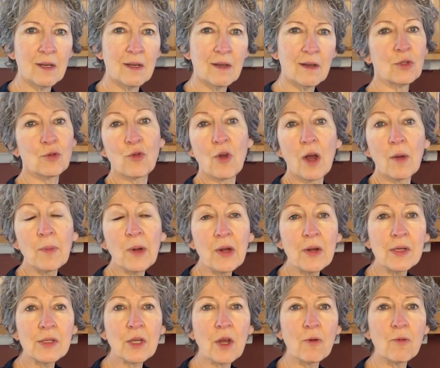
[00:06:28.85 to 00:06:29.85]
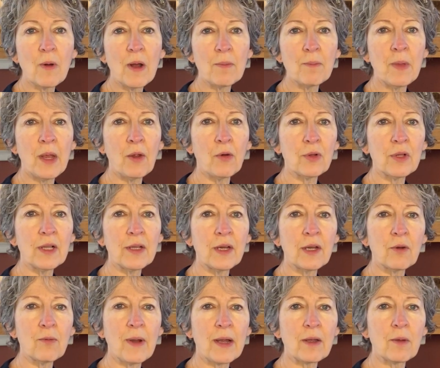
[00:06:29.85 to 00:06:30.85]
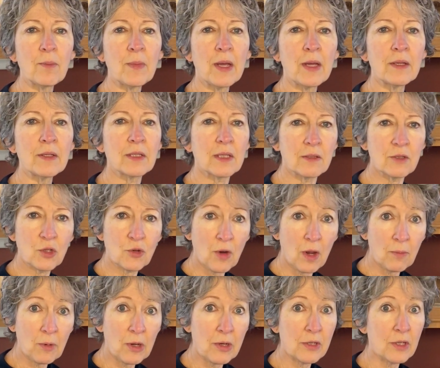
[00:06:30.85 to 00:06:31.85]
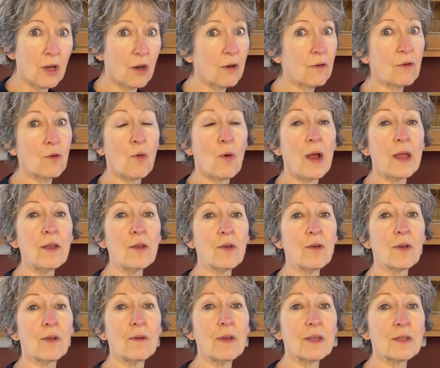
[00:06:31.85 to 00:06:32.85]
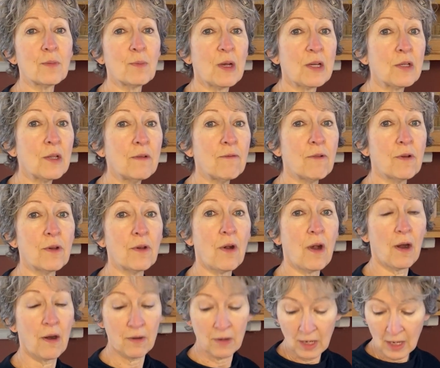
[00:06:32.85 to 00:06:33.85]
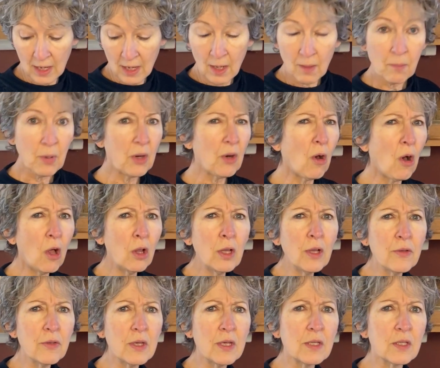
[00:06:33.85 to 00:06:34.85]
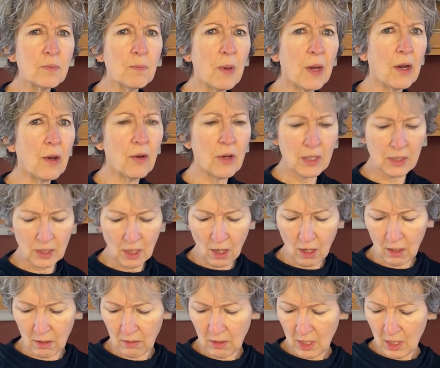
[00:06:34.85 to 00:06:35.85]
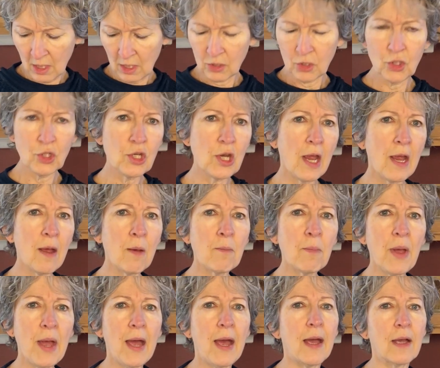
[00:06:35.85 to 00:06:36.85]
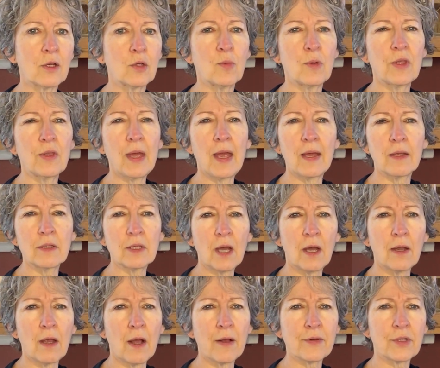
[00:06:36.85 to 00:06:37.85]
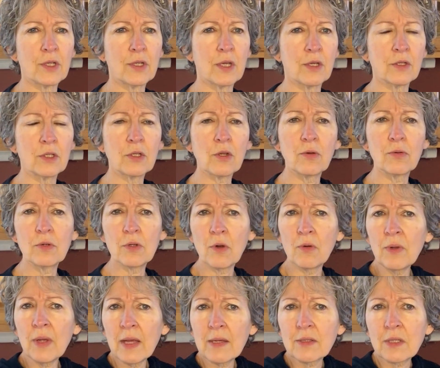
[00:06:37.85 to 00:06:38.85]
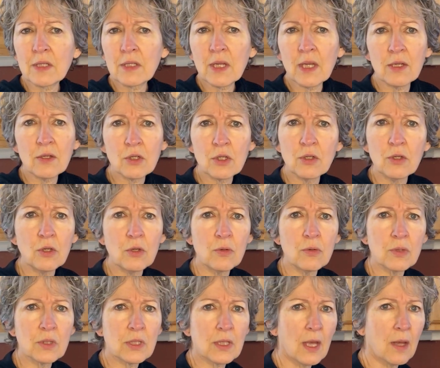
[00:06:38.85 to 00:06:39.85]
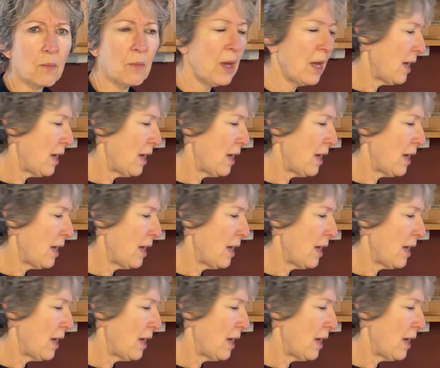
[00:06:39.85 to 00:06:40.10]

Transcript: Strawberries are what Mayo Clinic recommends, and strawberries are quite good, especially for your heart. But all of these berries are jam-packed with antioxidants, so don't hesitate to use them.